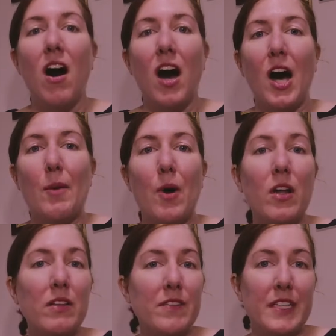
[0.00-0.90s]

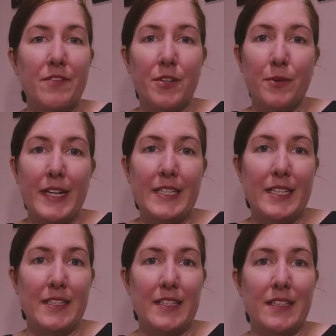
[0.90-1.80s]
all of the different race
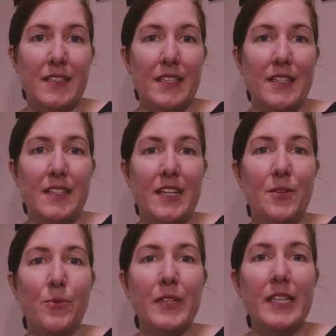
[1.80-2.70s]
distances,
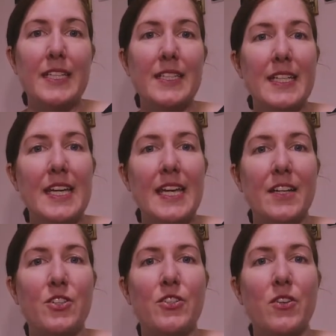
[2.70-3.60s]
and really
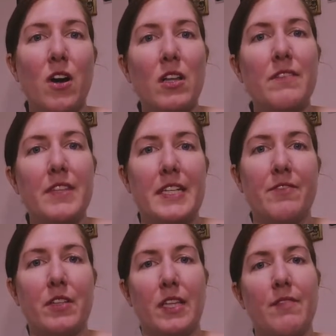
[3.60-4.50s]
seeing just all of the
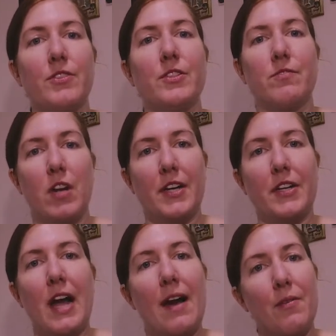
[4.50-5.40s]
different levels of
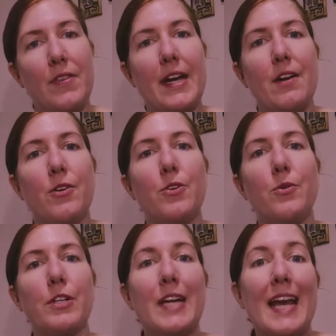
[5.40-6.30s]
runner out there who
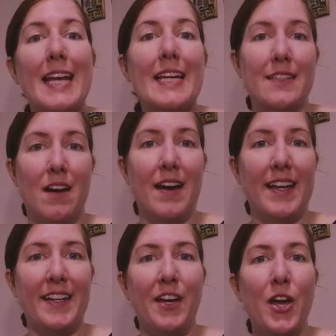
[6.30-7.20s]
are getting it
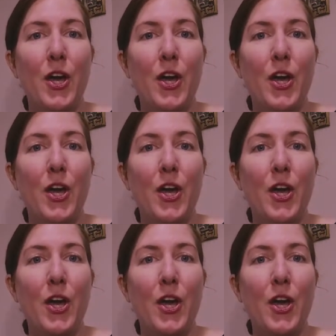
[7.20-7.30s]
done,